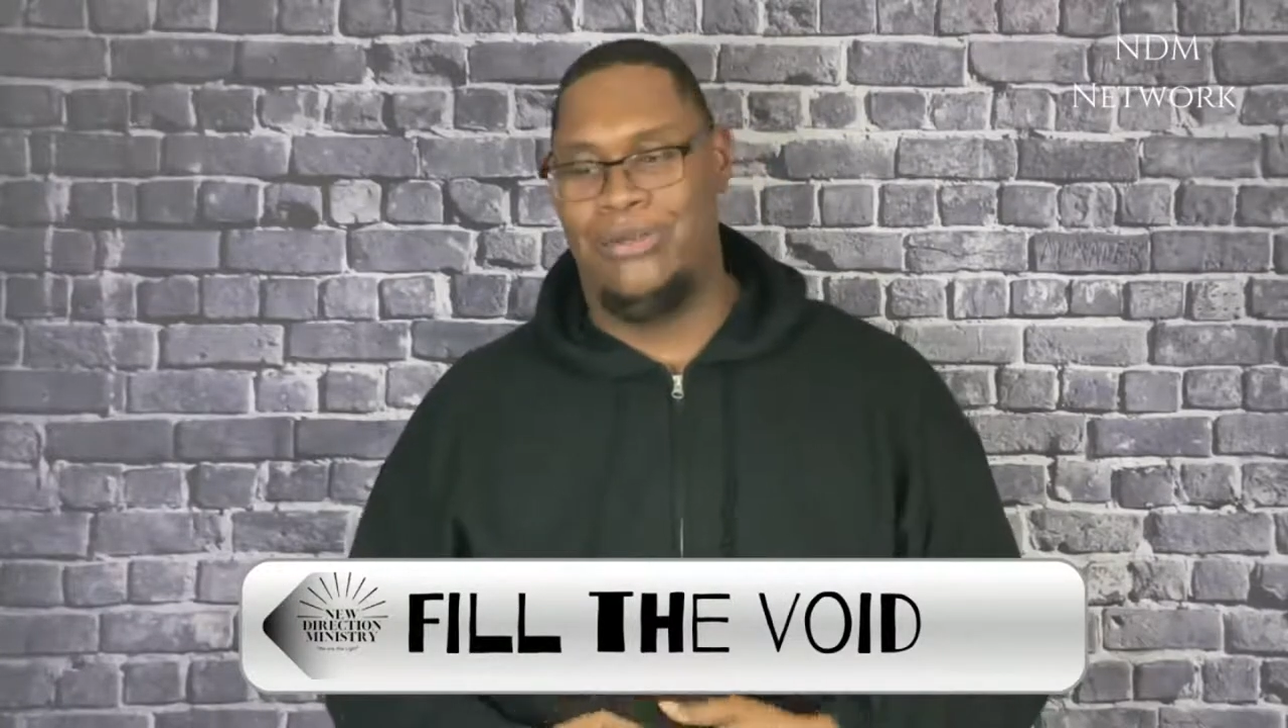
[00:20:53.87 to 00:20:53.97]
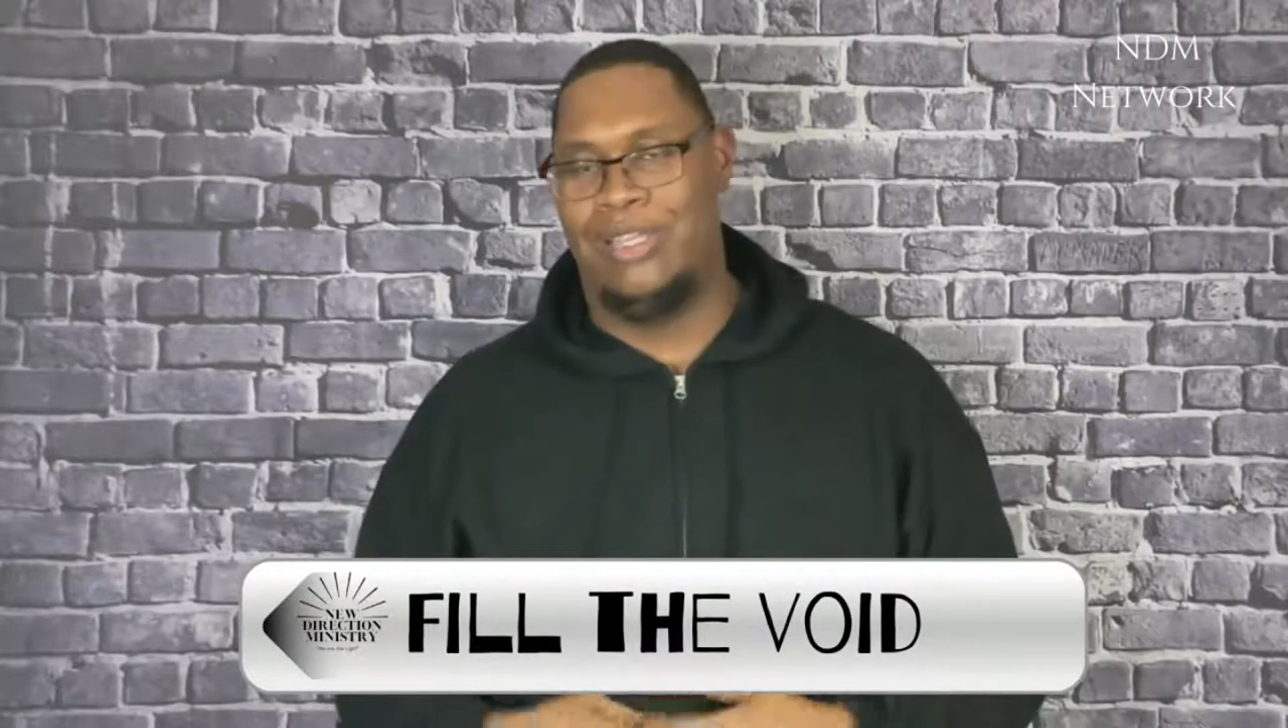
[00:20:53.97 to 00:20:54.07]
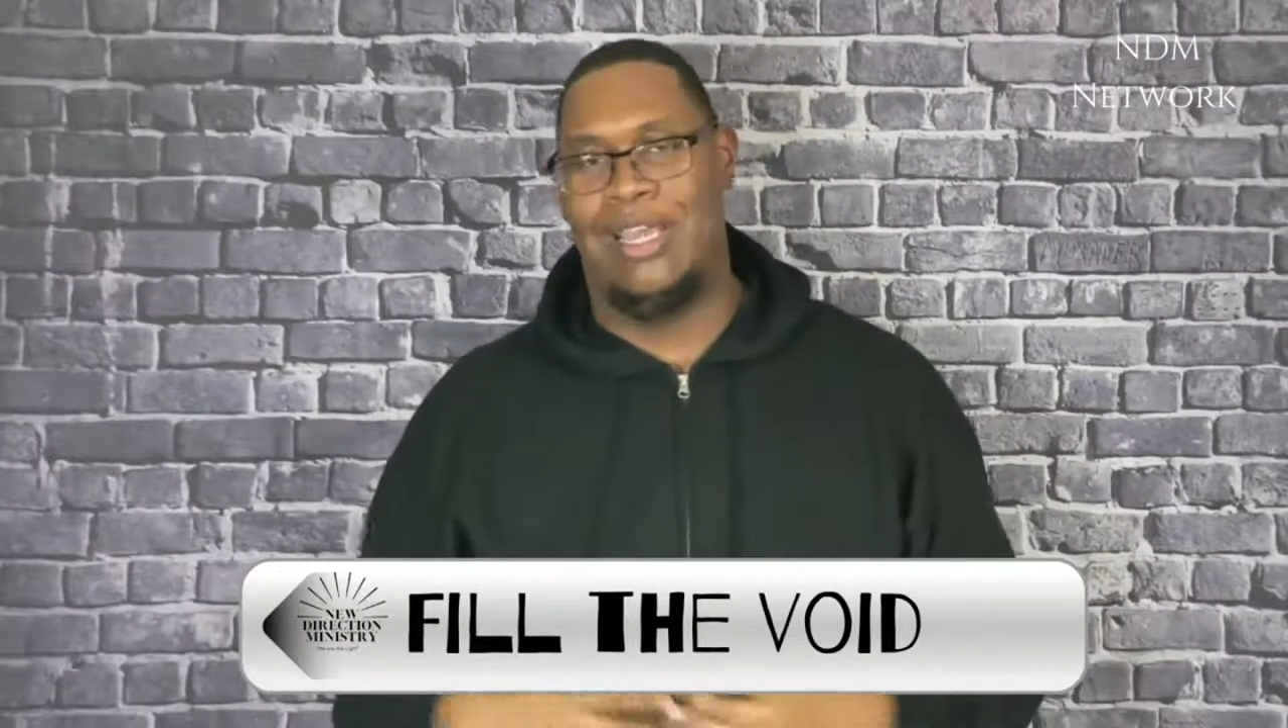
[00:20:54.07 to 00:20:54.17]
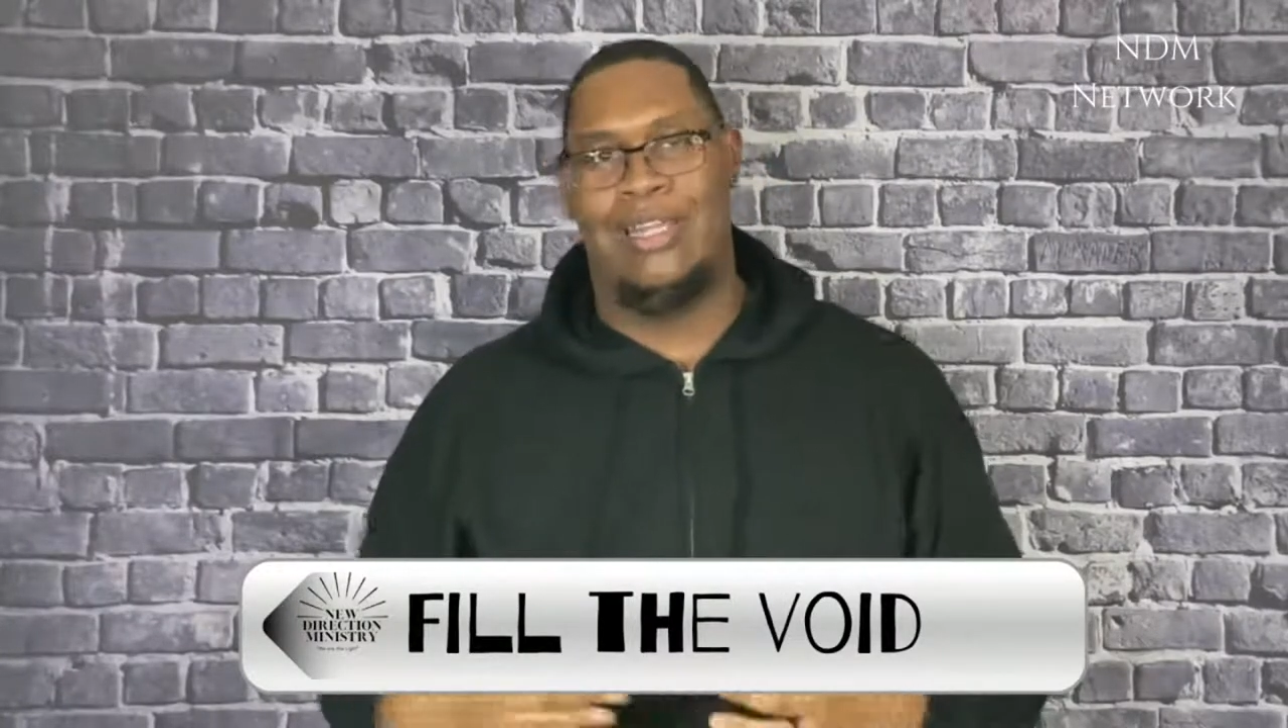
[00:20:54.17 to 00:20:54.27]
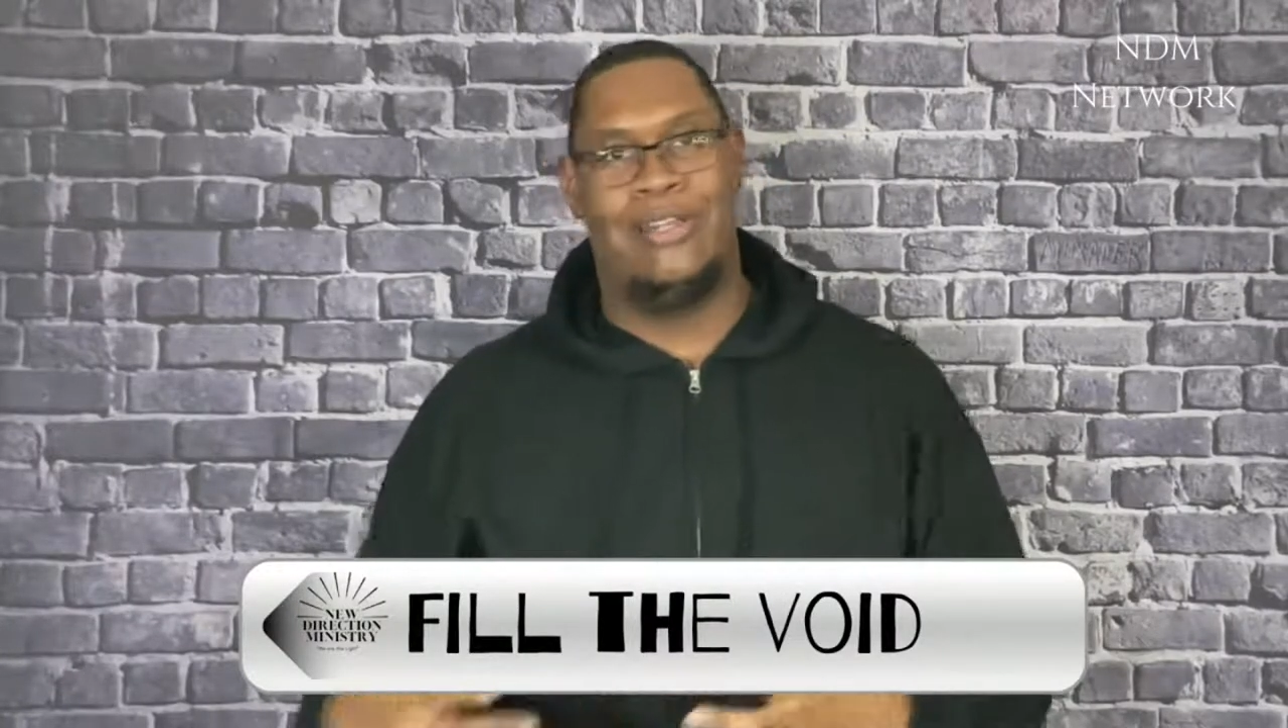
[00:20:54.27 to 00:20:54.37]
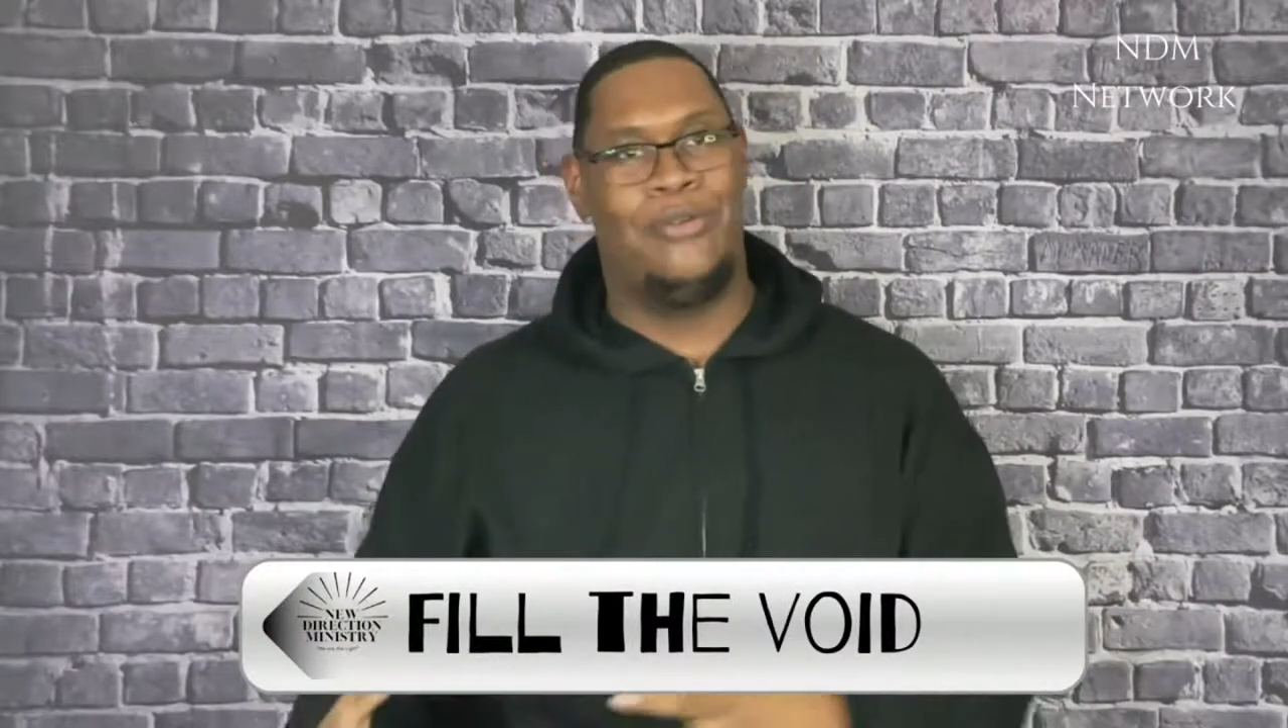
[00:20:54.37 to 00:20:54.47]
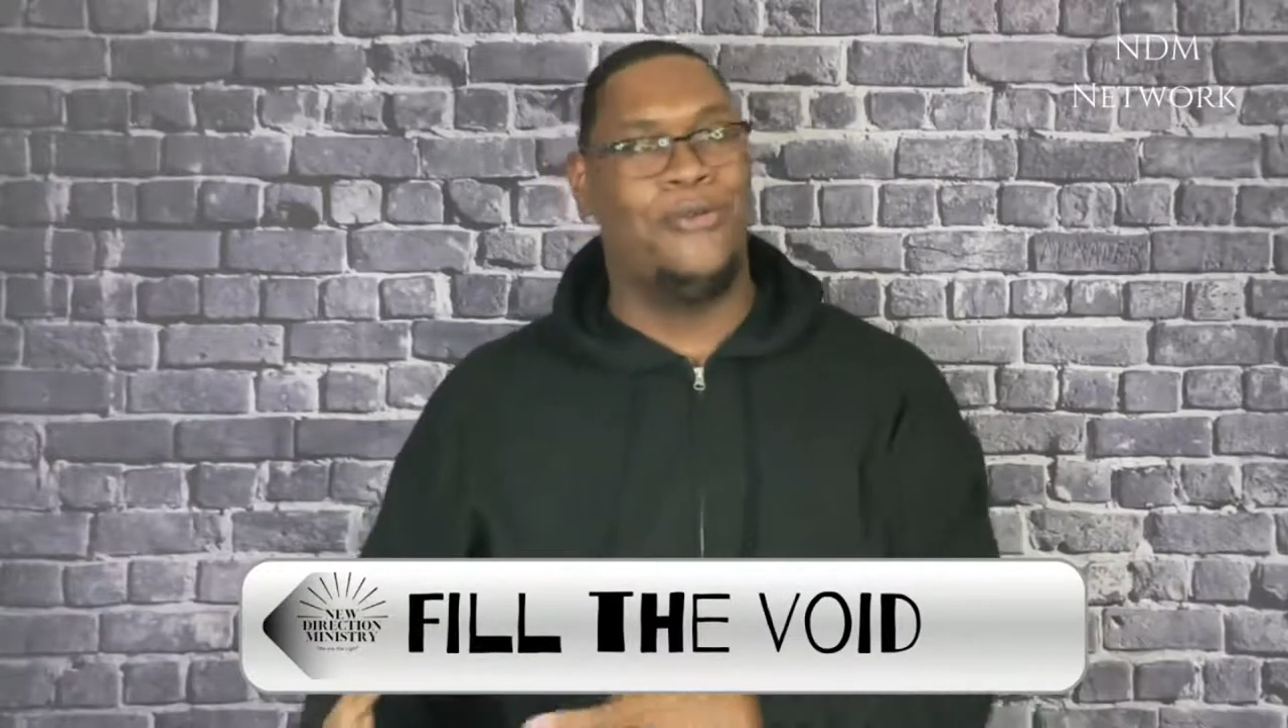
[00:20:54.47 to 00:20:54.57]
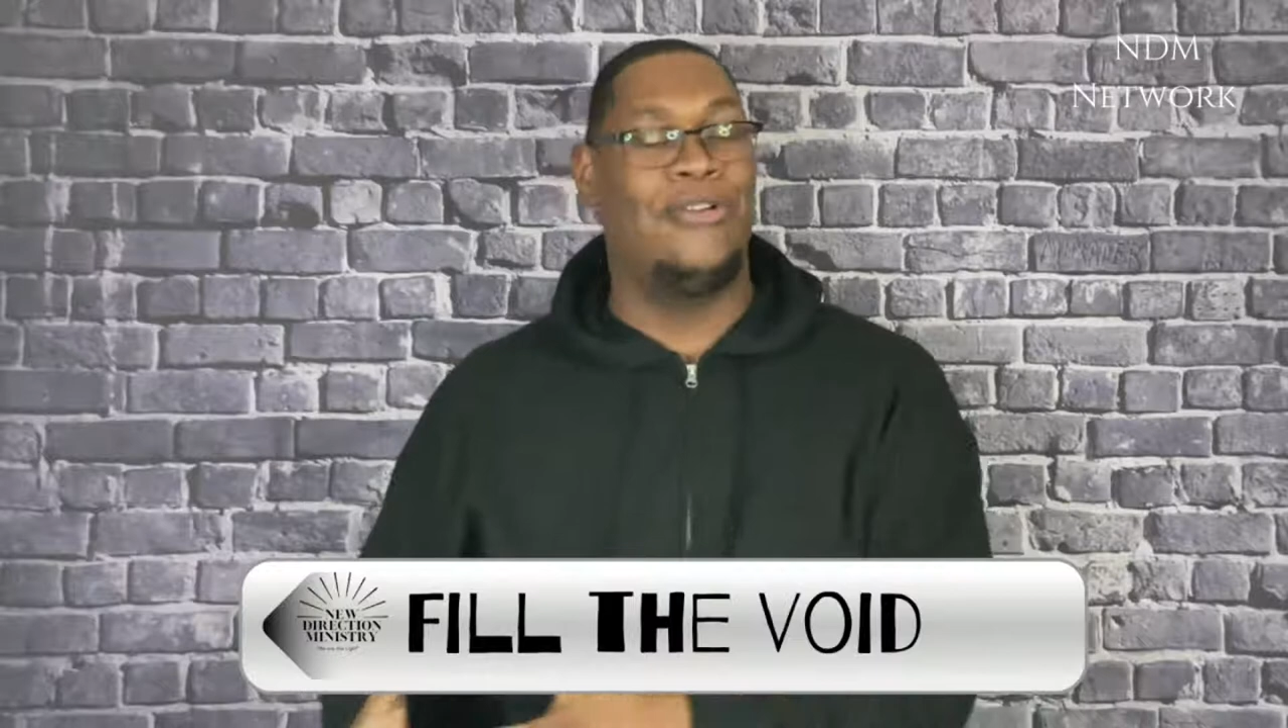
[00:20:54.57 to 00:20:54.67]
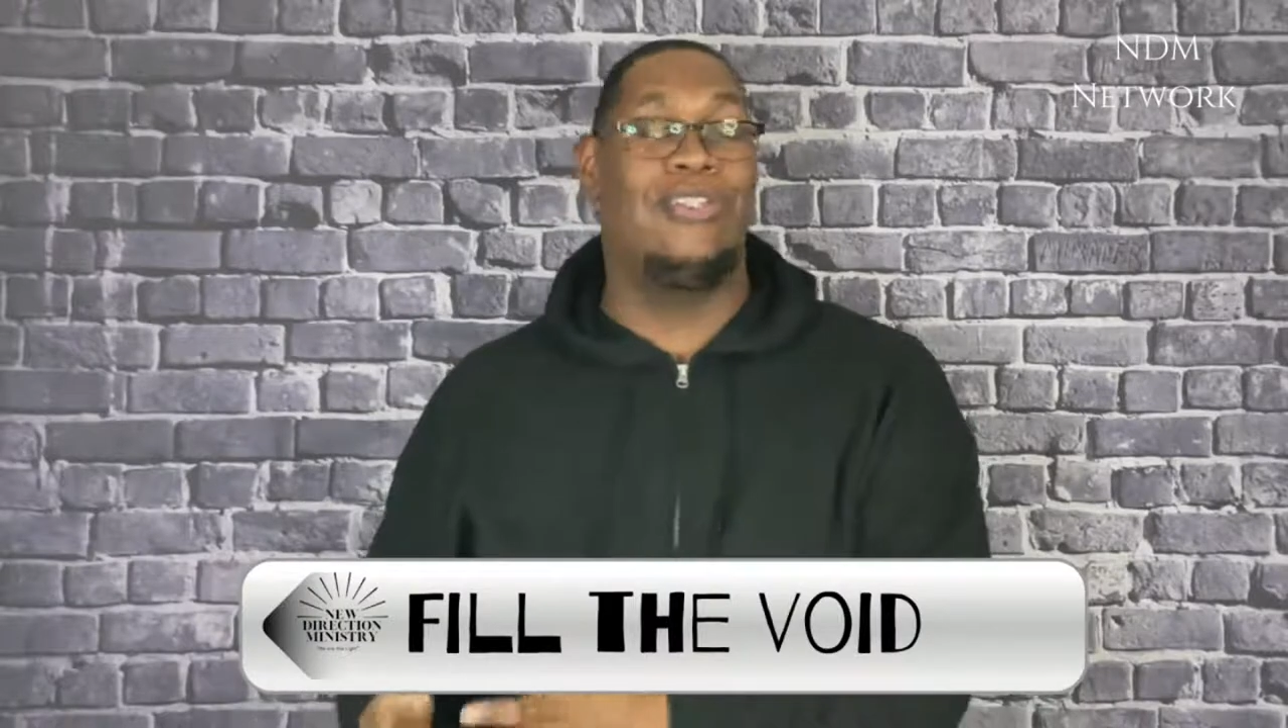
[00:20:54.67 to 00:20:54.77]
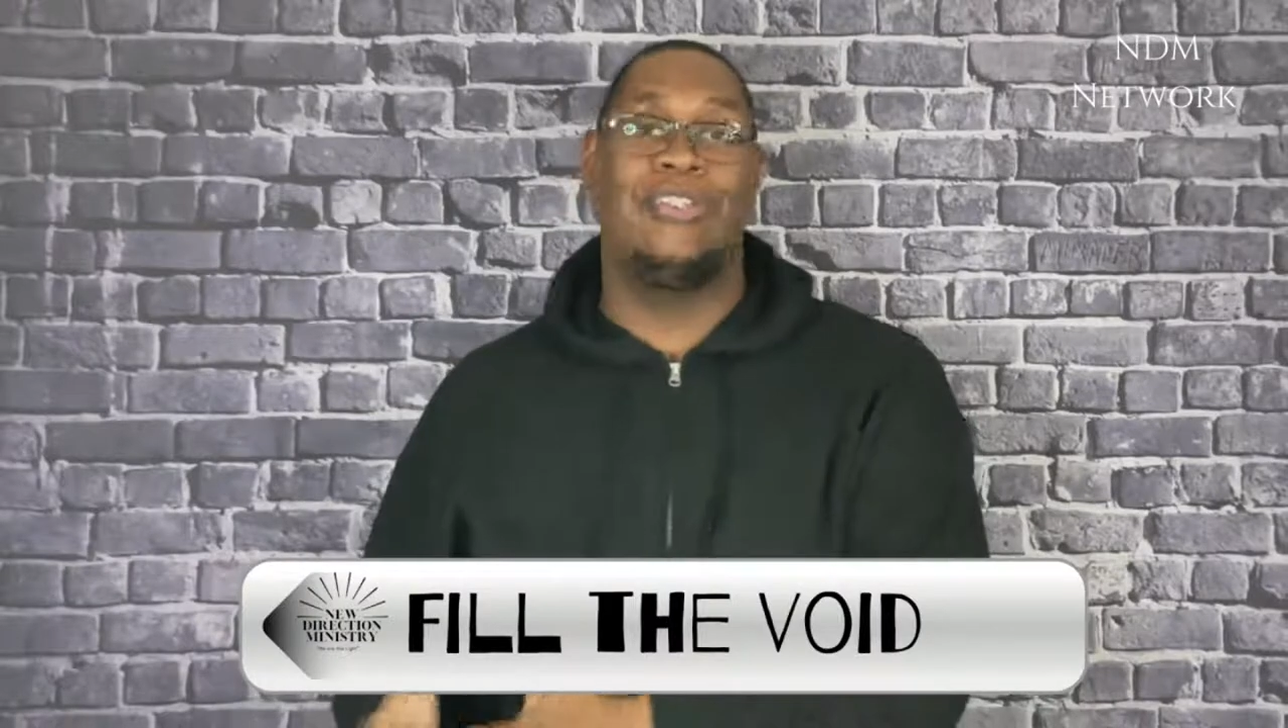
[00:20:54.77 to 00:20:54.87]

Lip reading: It got in the worst